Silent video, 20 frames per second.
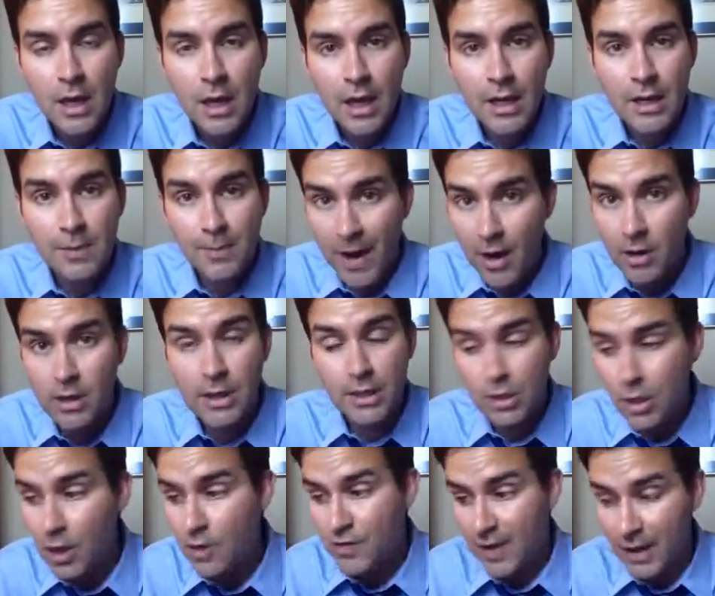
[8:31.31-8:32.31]
It apparently
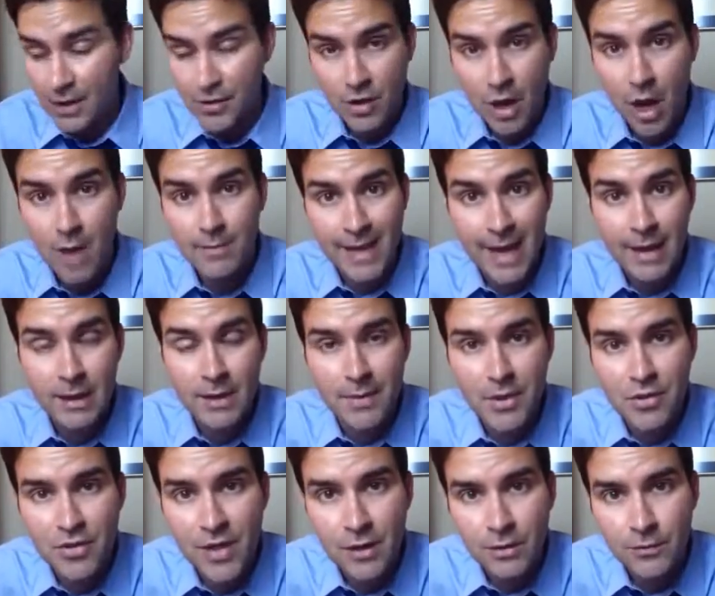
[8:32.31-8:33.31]
looks like it's calmed down and been
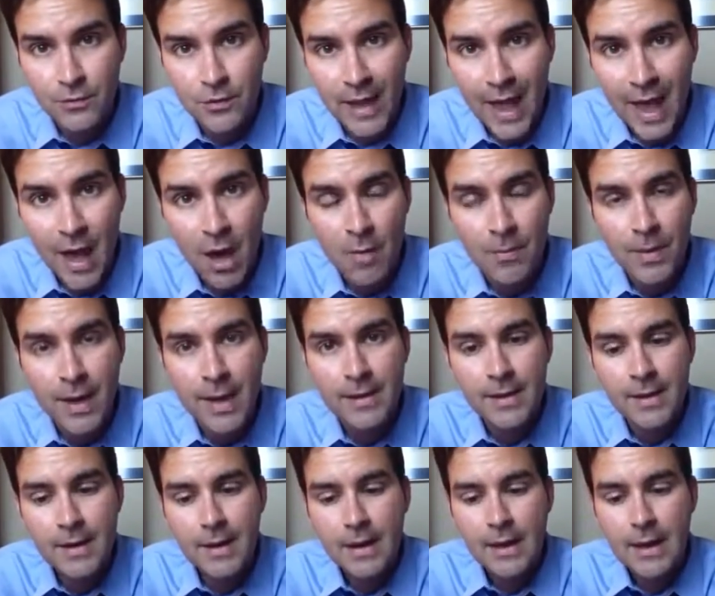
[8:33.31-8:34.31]
settled for now,
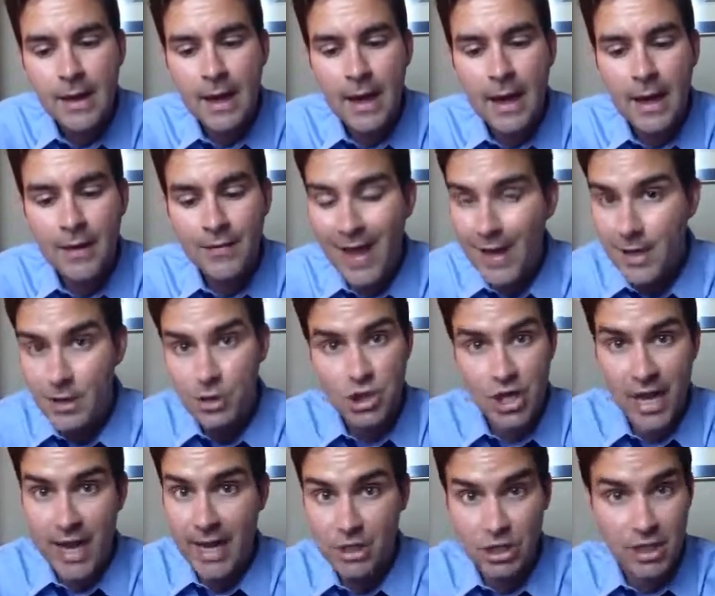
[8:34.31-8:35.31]
but that could
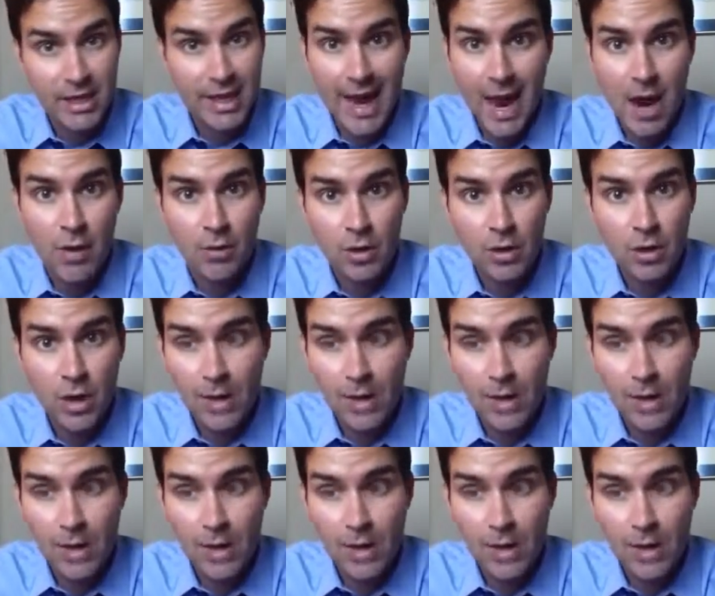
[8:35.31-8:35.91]
change any hour.